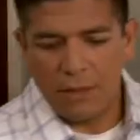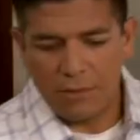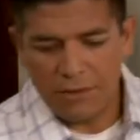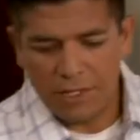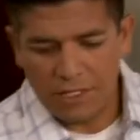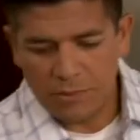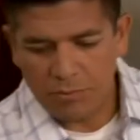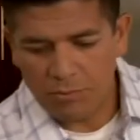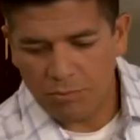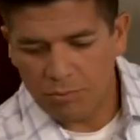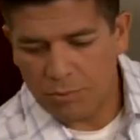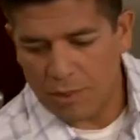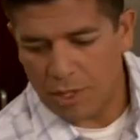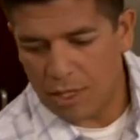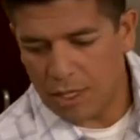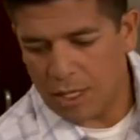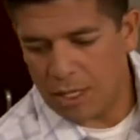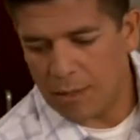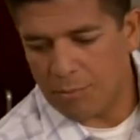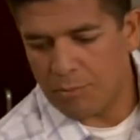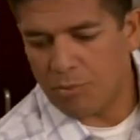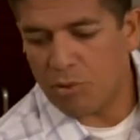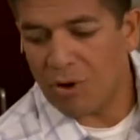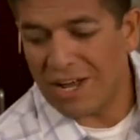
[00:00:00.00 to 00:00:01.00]
out these
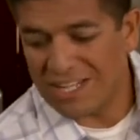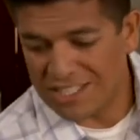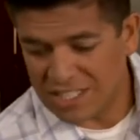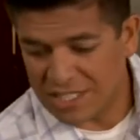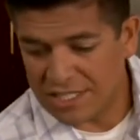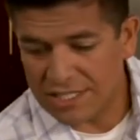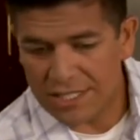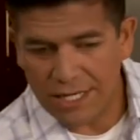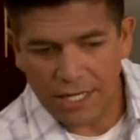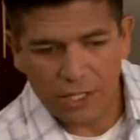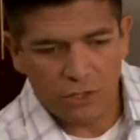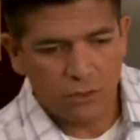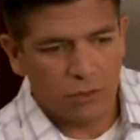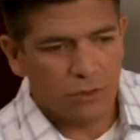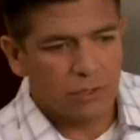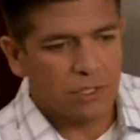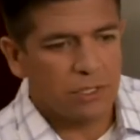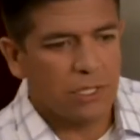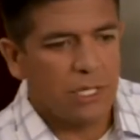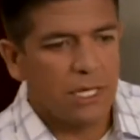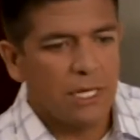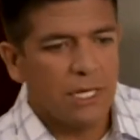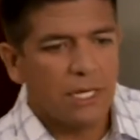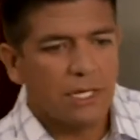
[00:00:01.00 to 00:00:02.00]
project
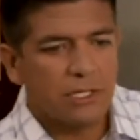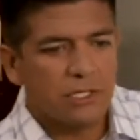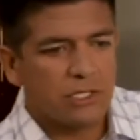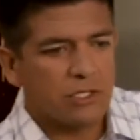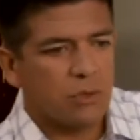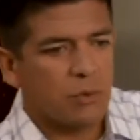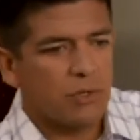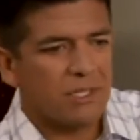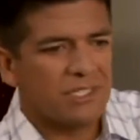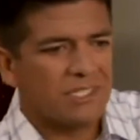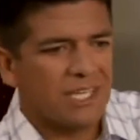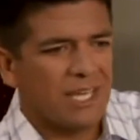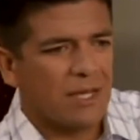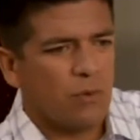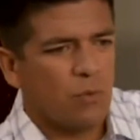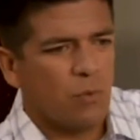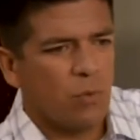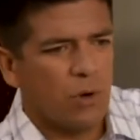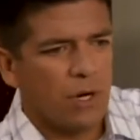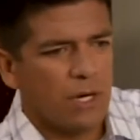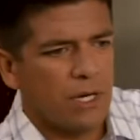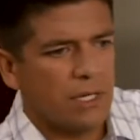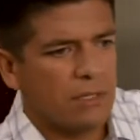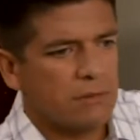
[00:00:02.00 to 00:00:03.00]
schedules. Just go ahead and take
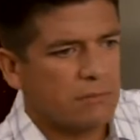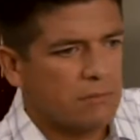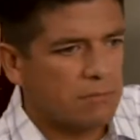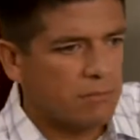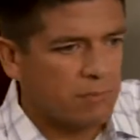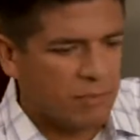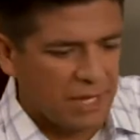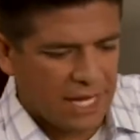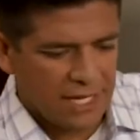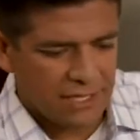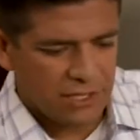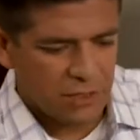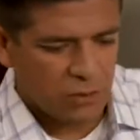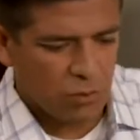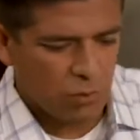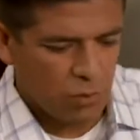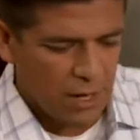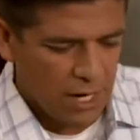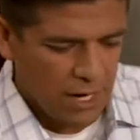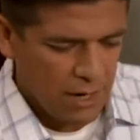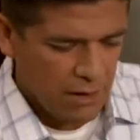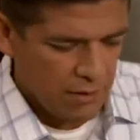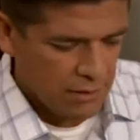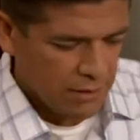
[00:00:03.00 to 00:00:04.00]
one, pass it
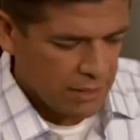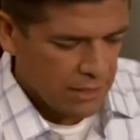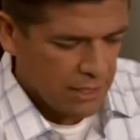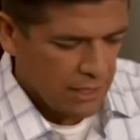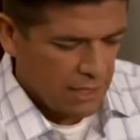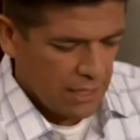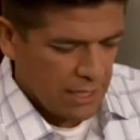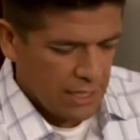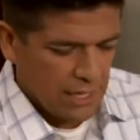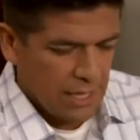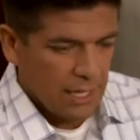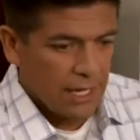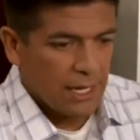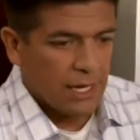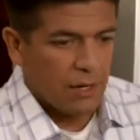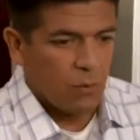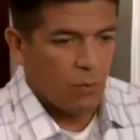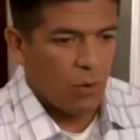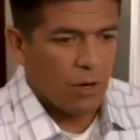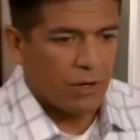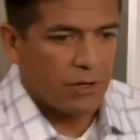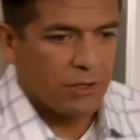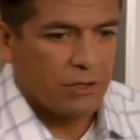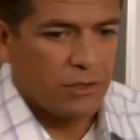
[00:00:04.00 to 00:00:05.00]
around.
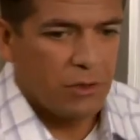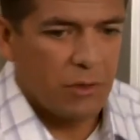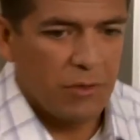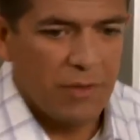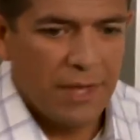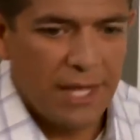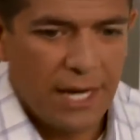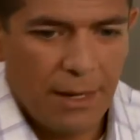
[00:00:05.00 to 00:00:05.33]
And while you're doing